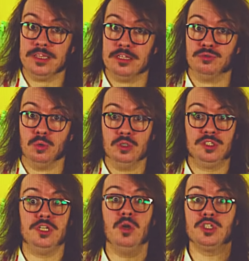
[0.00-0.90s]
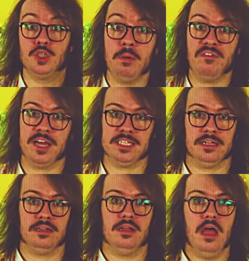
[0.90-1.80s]
these rules to your supervisor.
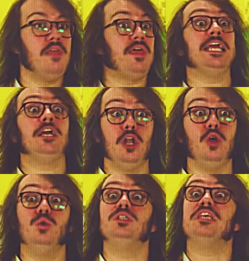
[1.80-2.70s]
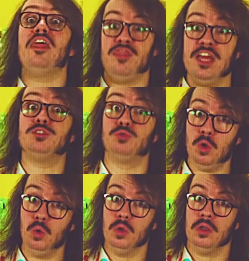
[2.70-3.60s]
That includes this rule.